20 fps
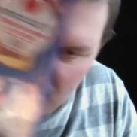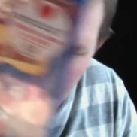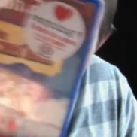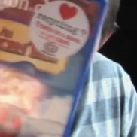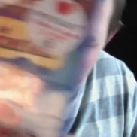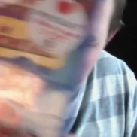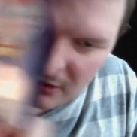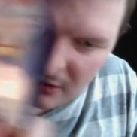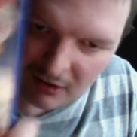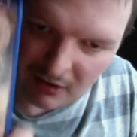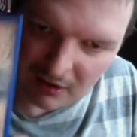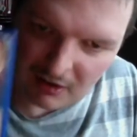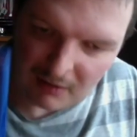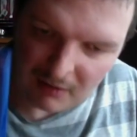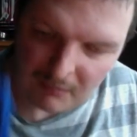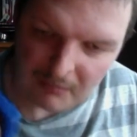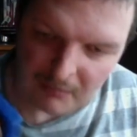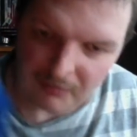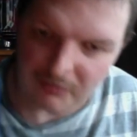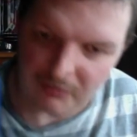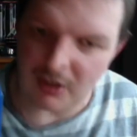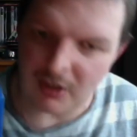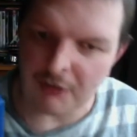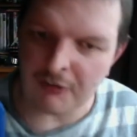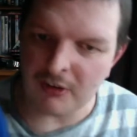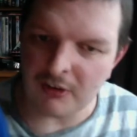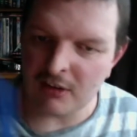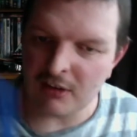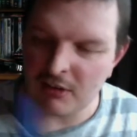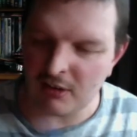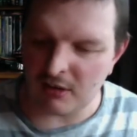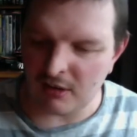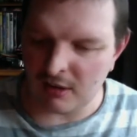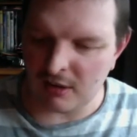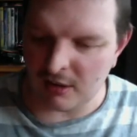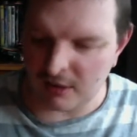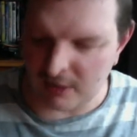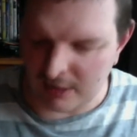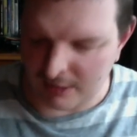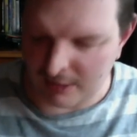Yeah, definitely consider
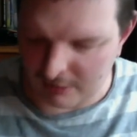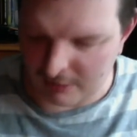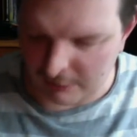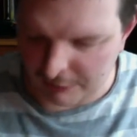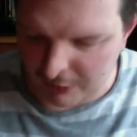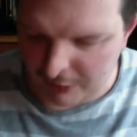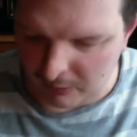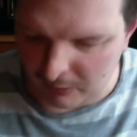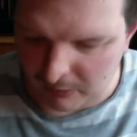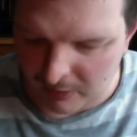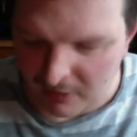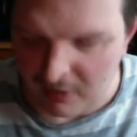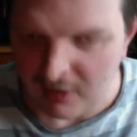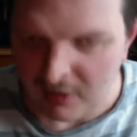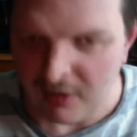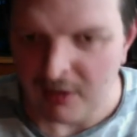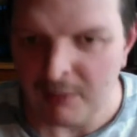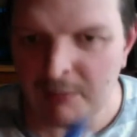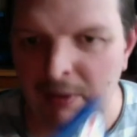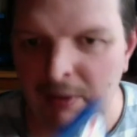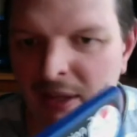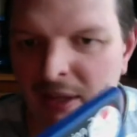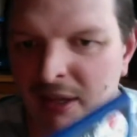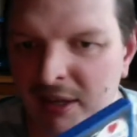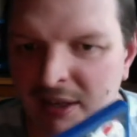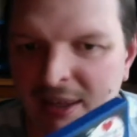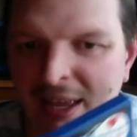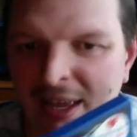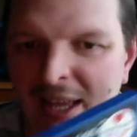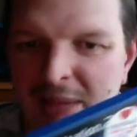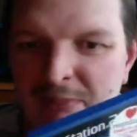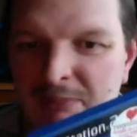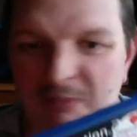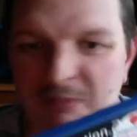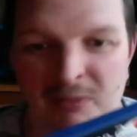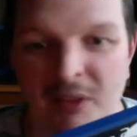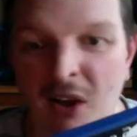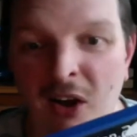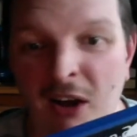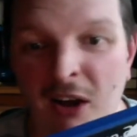it a classic film. But yeah, the game,
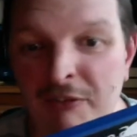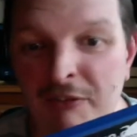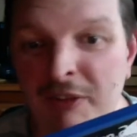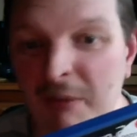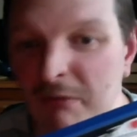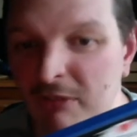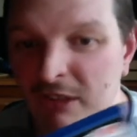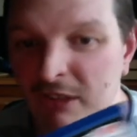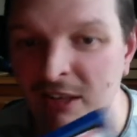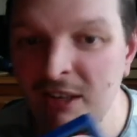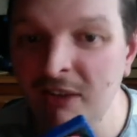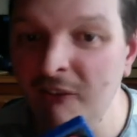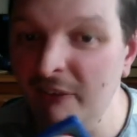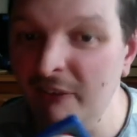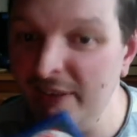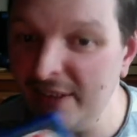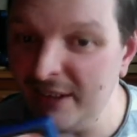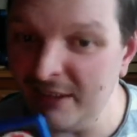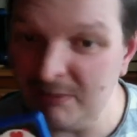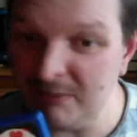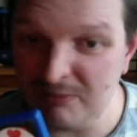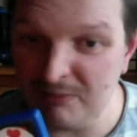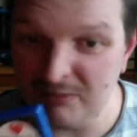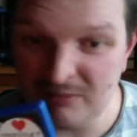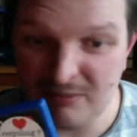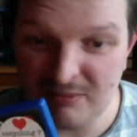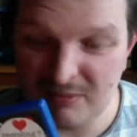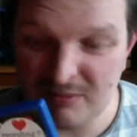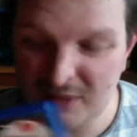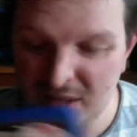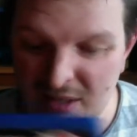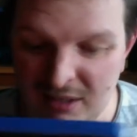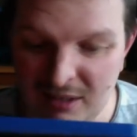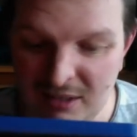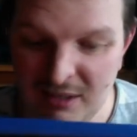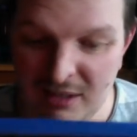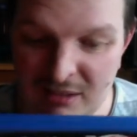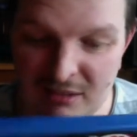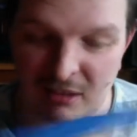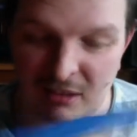I have absolutely no idea.
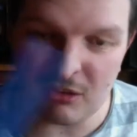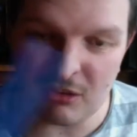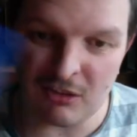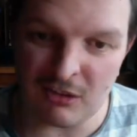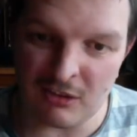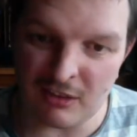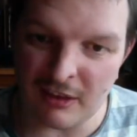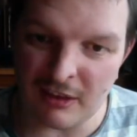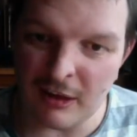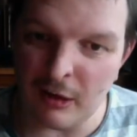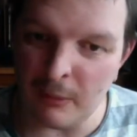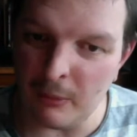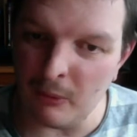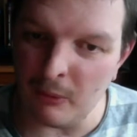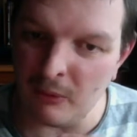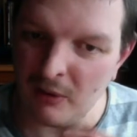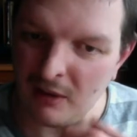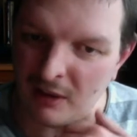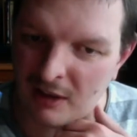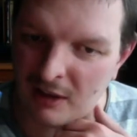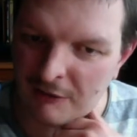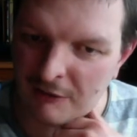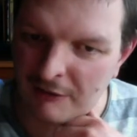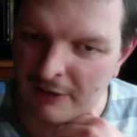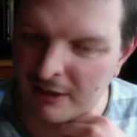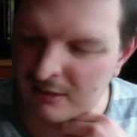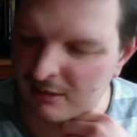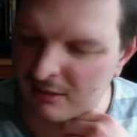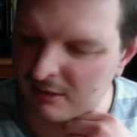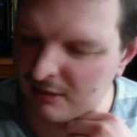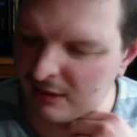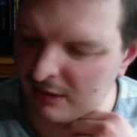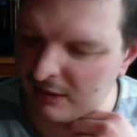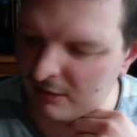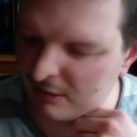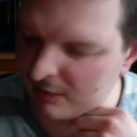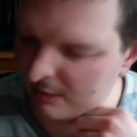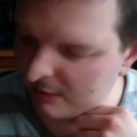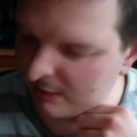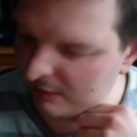It does look terrible. In fact,
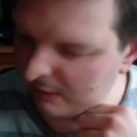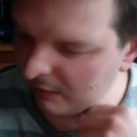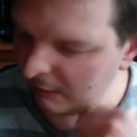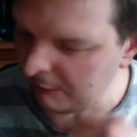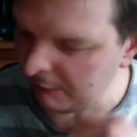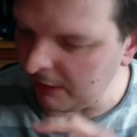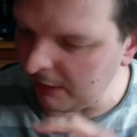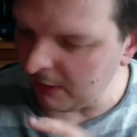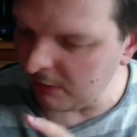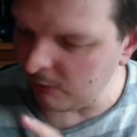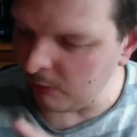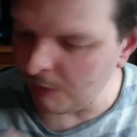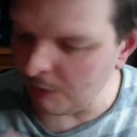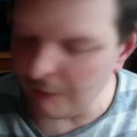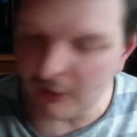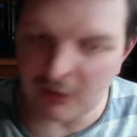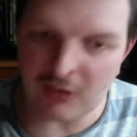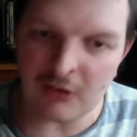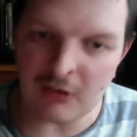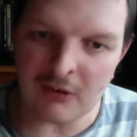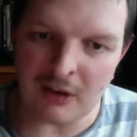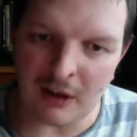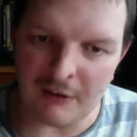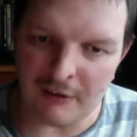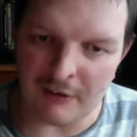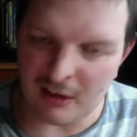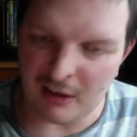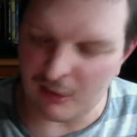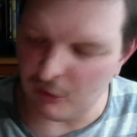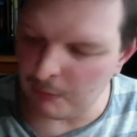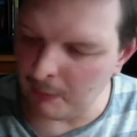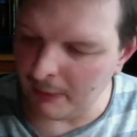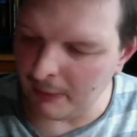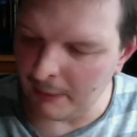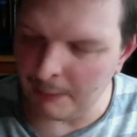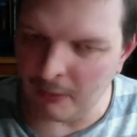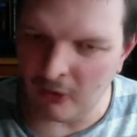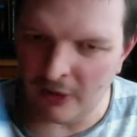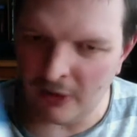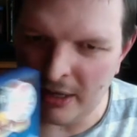one thing I do know, it's
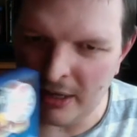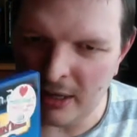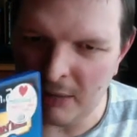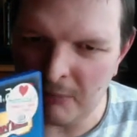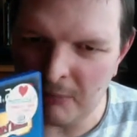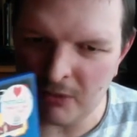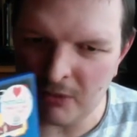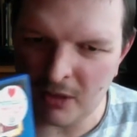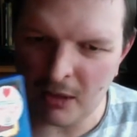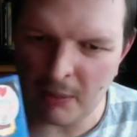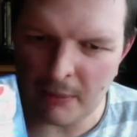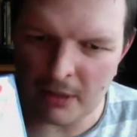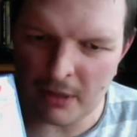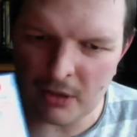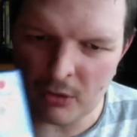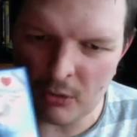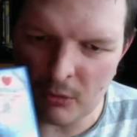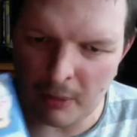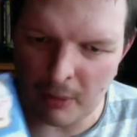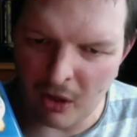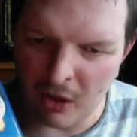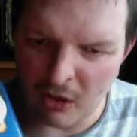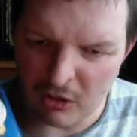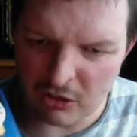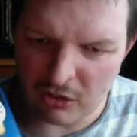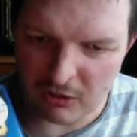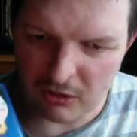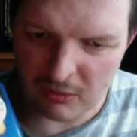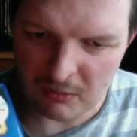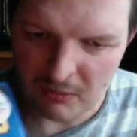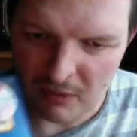made by a company called Blast.